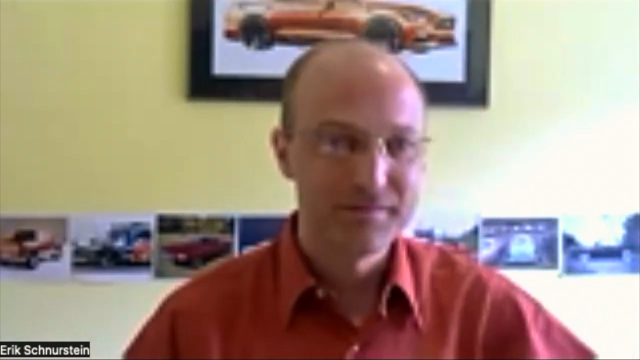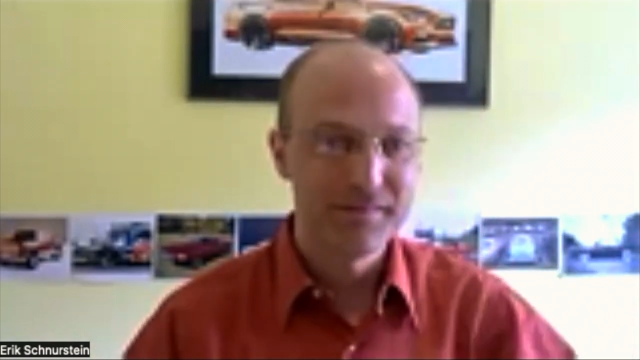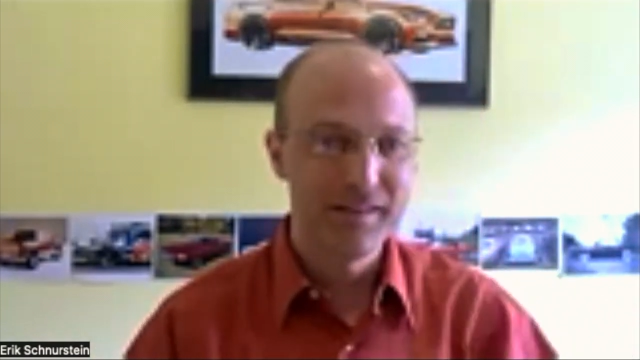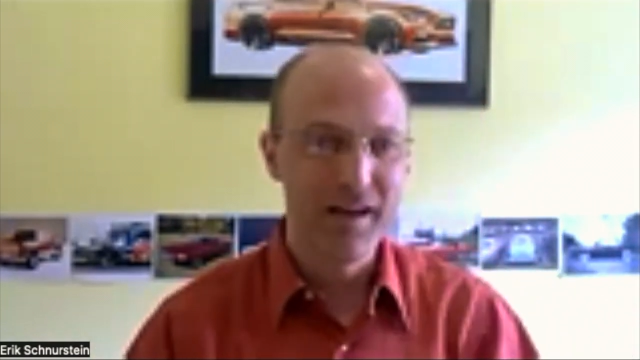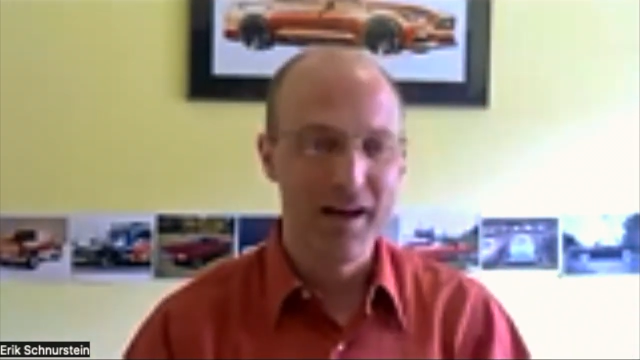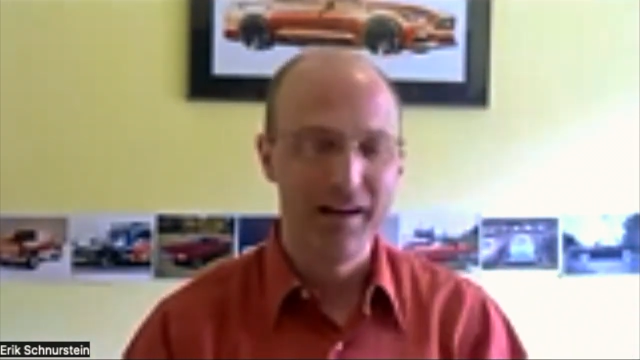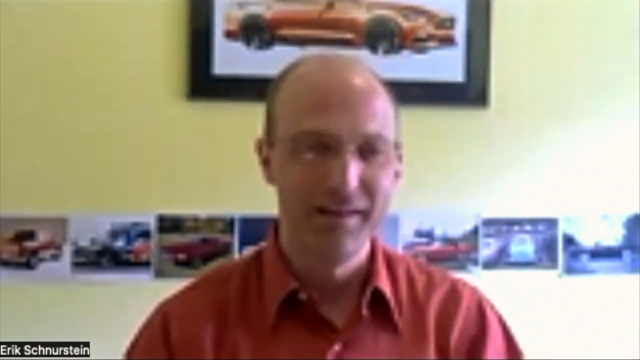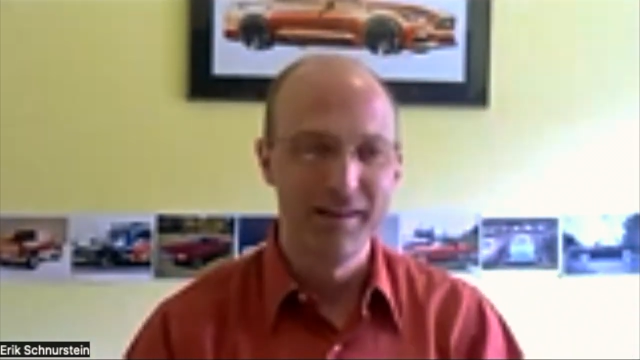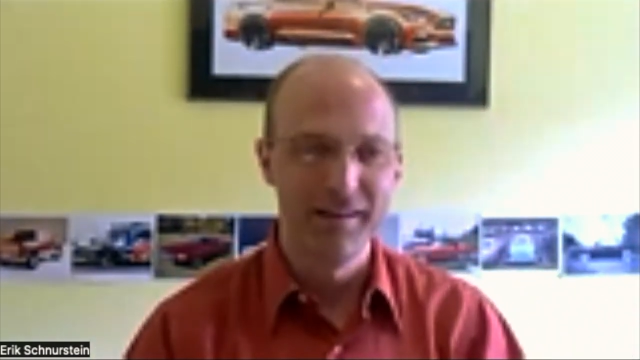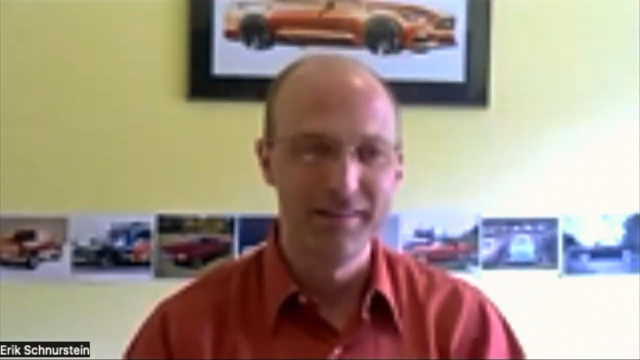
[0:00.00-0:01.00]
Yeah,
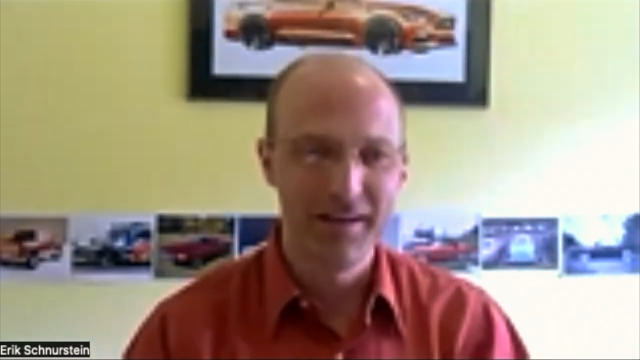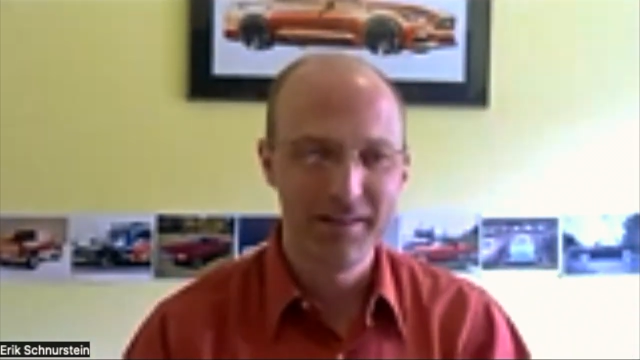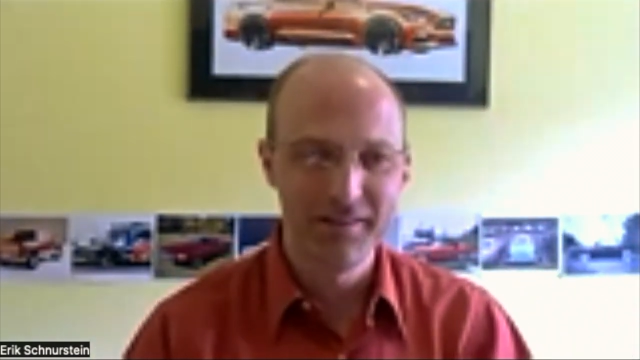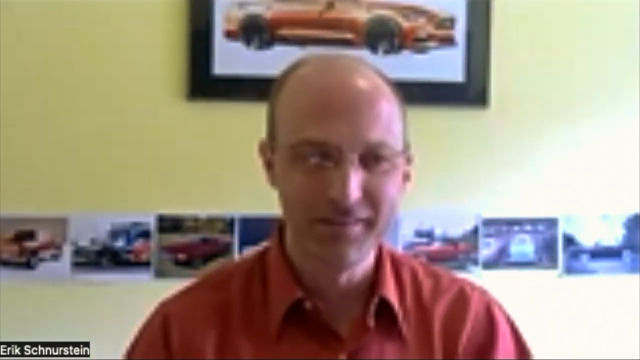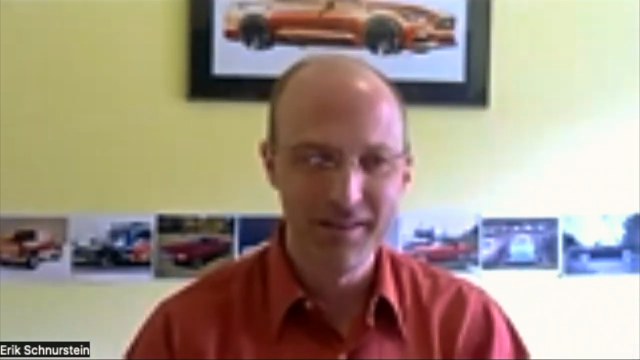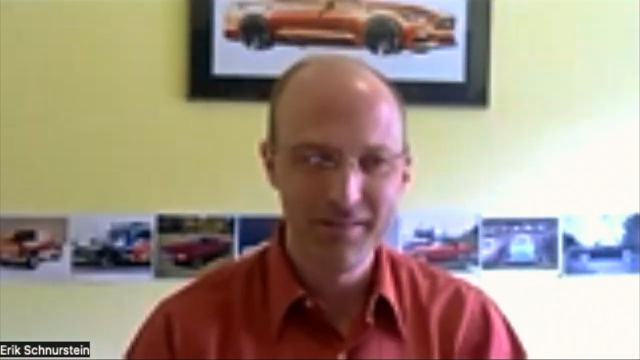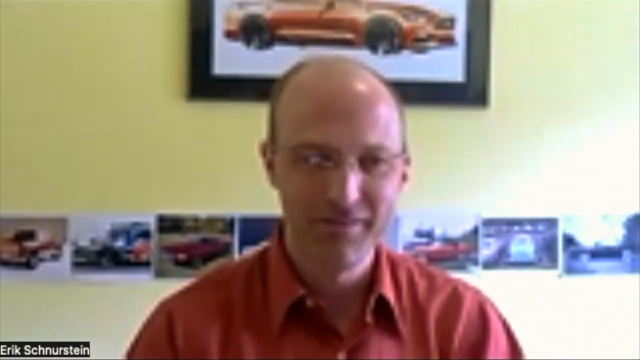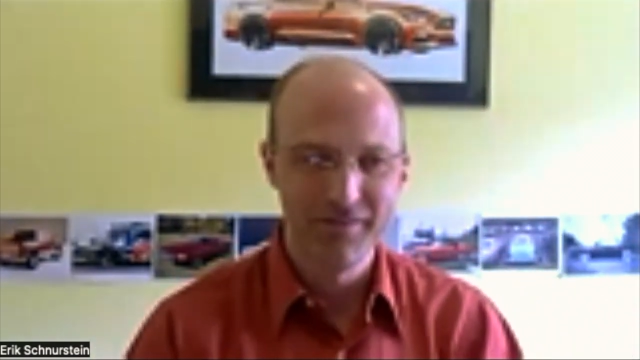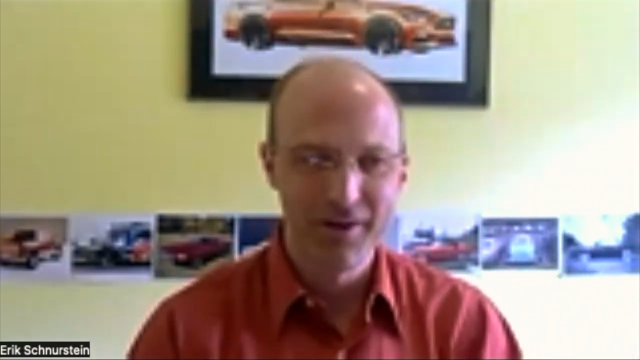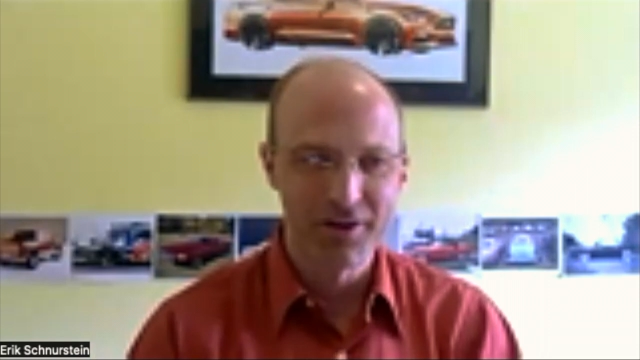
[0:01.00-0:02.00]
day in the life
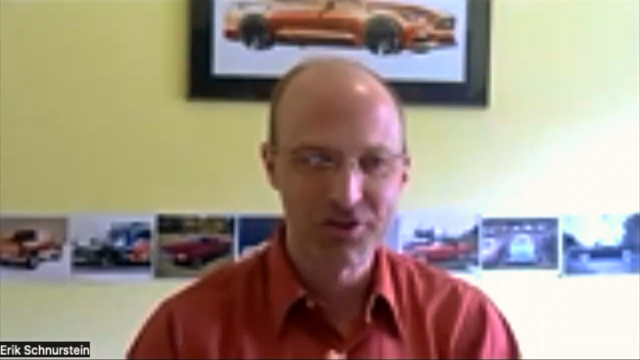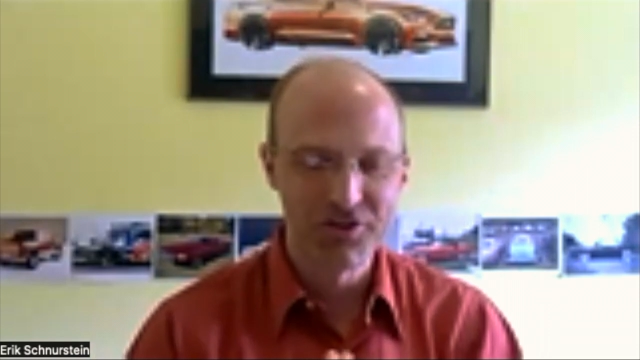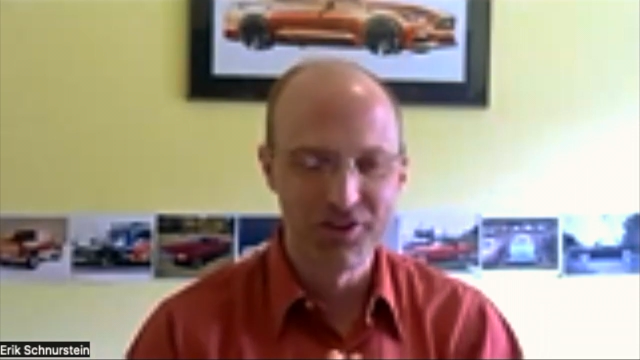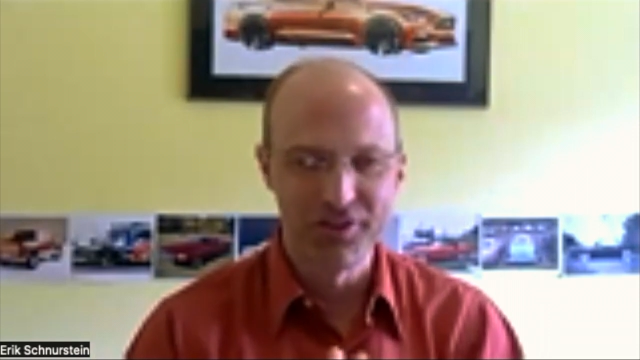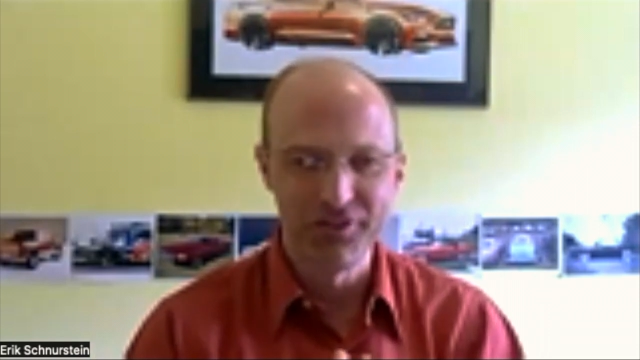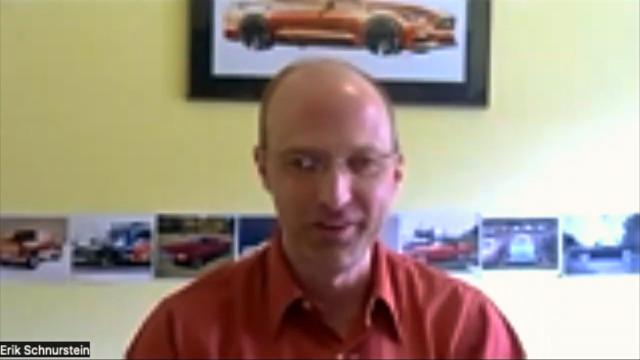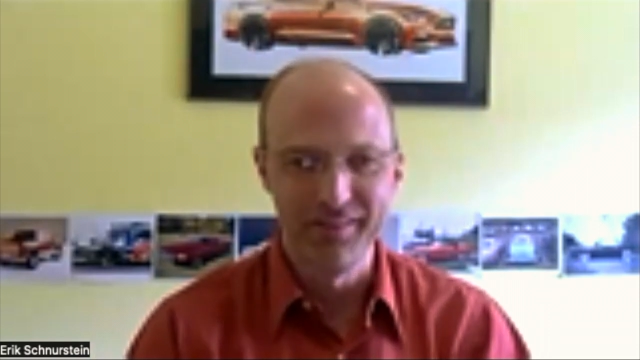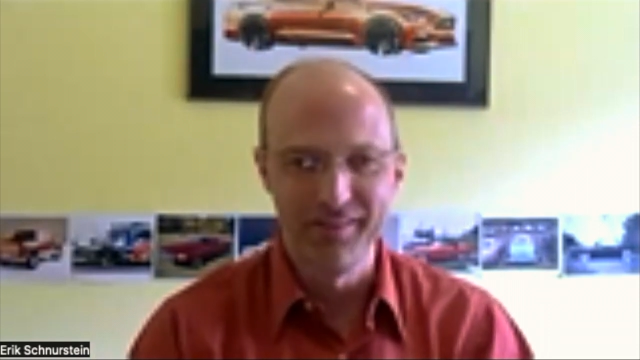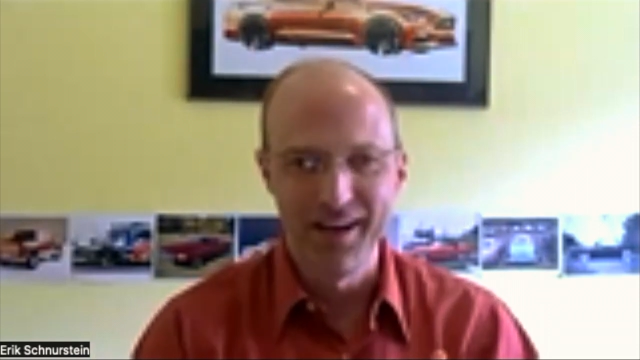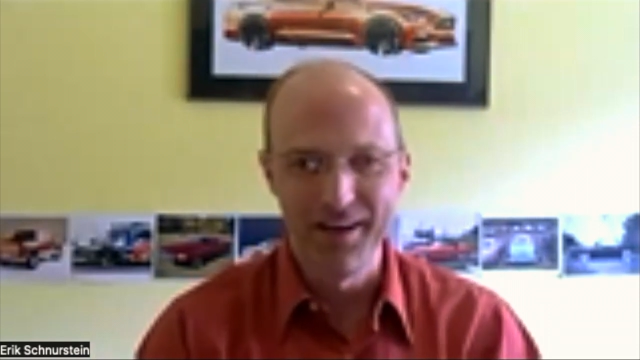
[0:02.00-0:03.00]
of Erik Schnurstein,
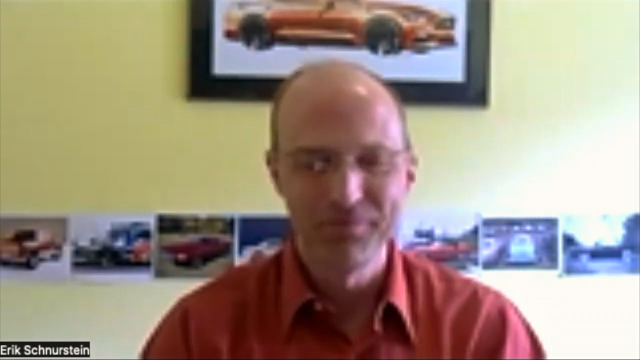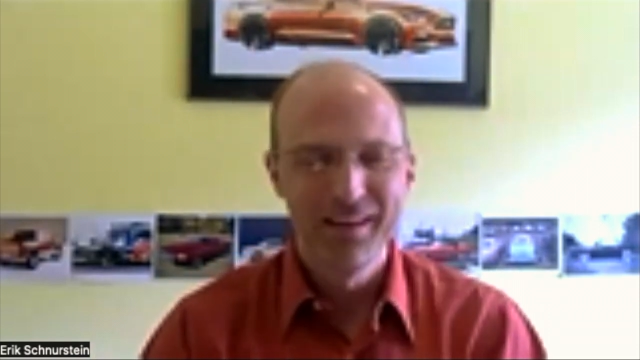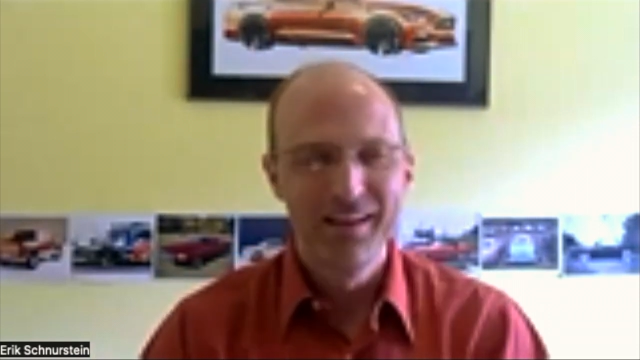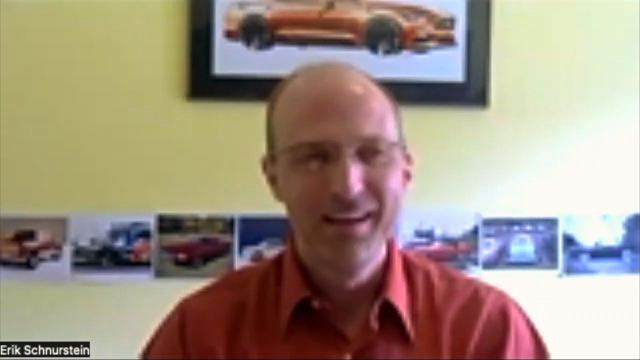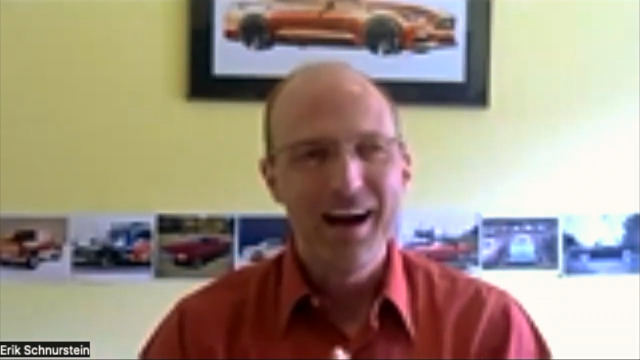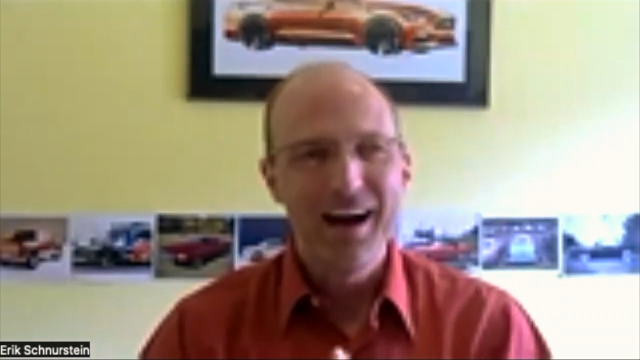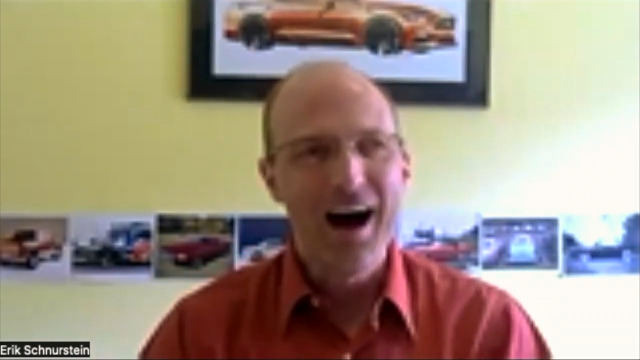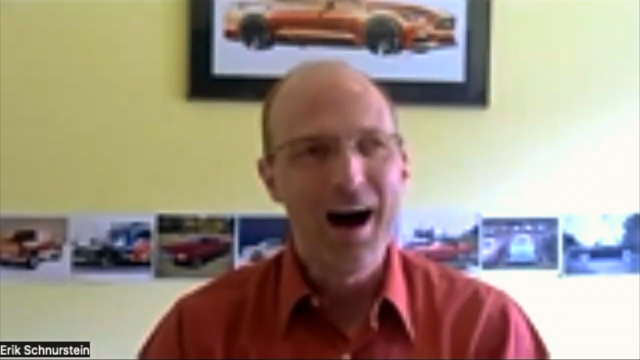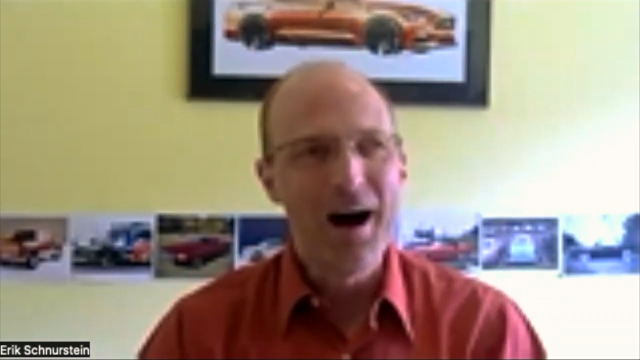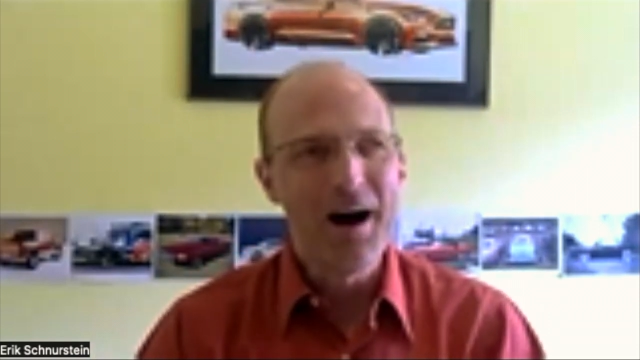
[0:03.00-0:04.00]
right?
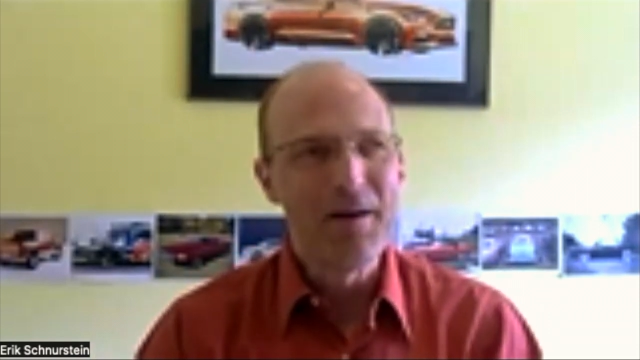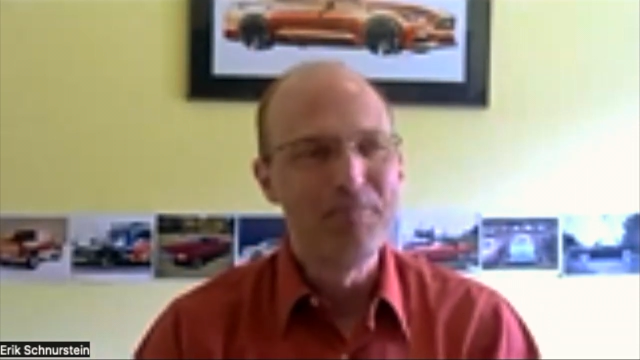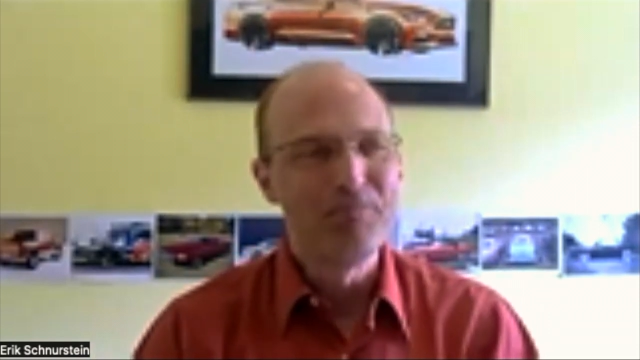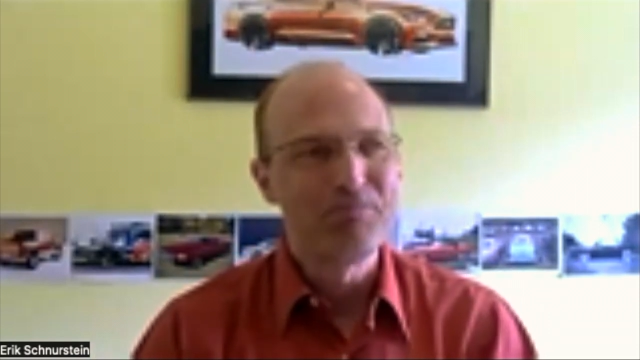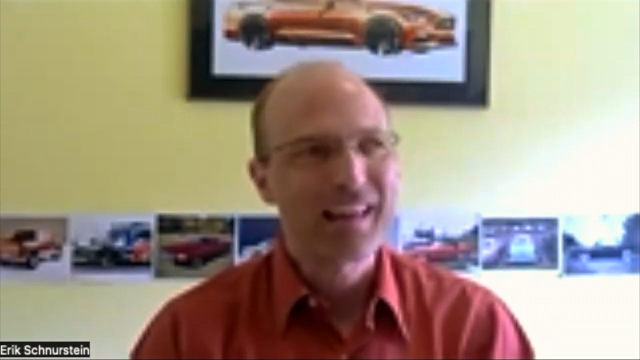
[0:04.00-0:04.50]
Mm-hmm.